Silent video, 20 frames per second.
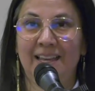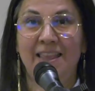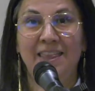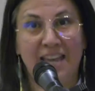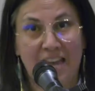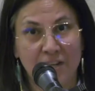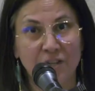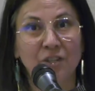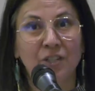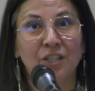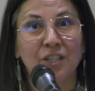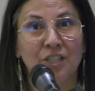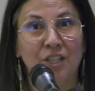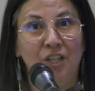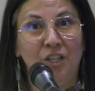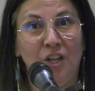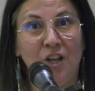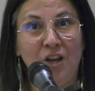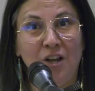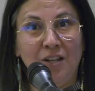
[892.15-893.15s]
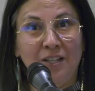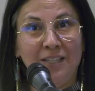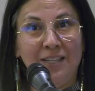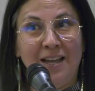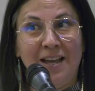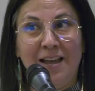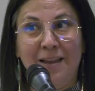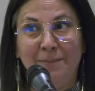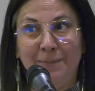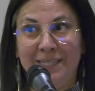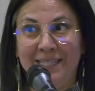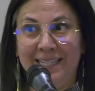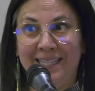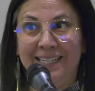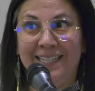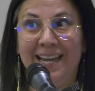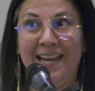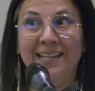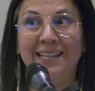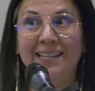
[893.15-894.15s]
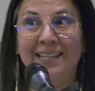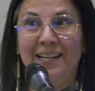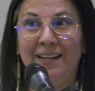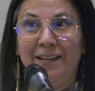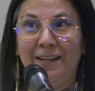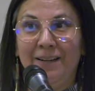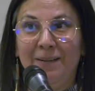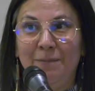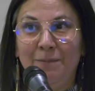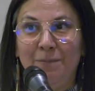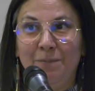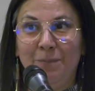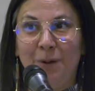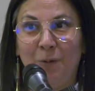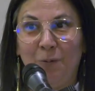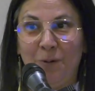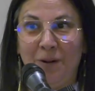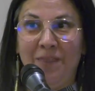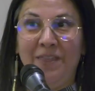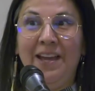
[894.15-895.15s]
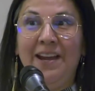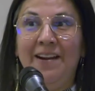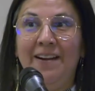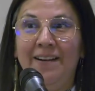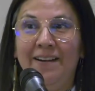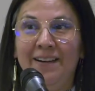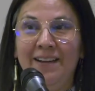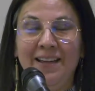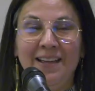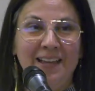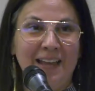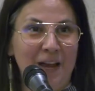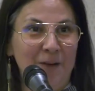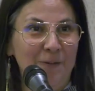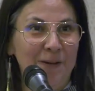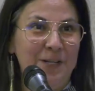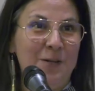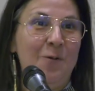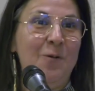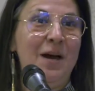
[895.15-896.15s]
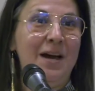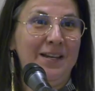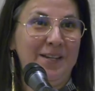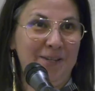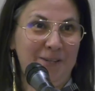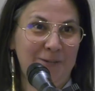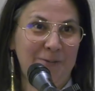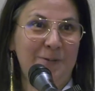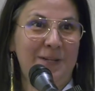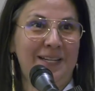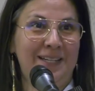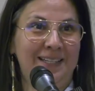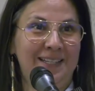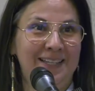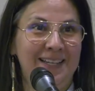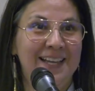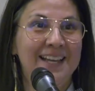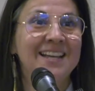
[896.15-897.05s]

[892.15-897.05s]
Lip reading: That took us a long time to get there, but we're there, and we know how to do it.